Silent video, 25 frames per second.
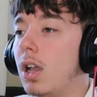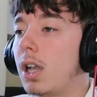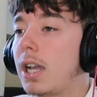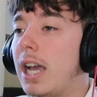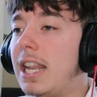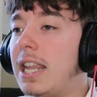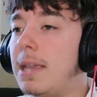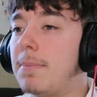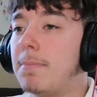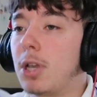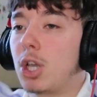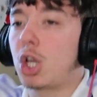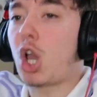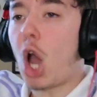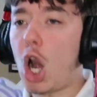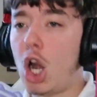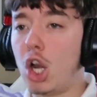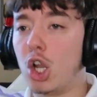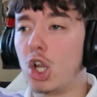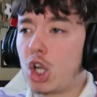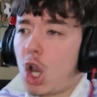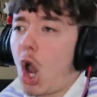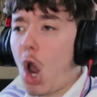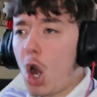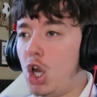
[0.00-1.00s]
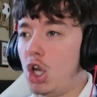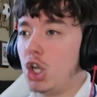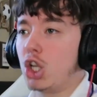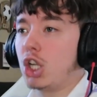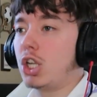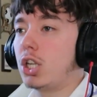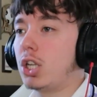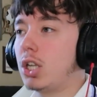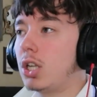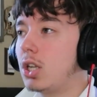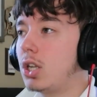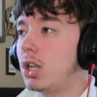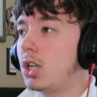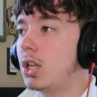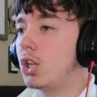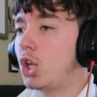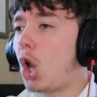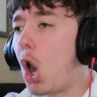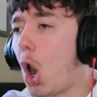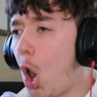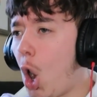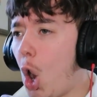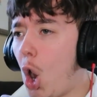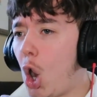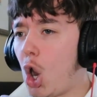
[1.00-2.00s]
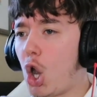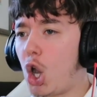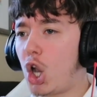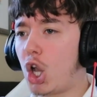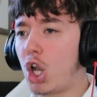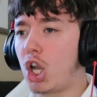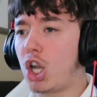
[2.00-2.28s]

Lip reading: Karim, goal, goal, goal.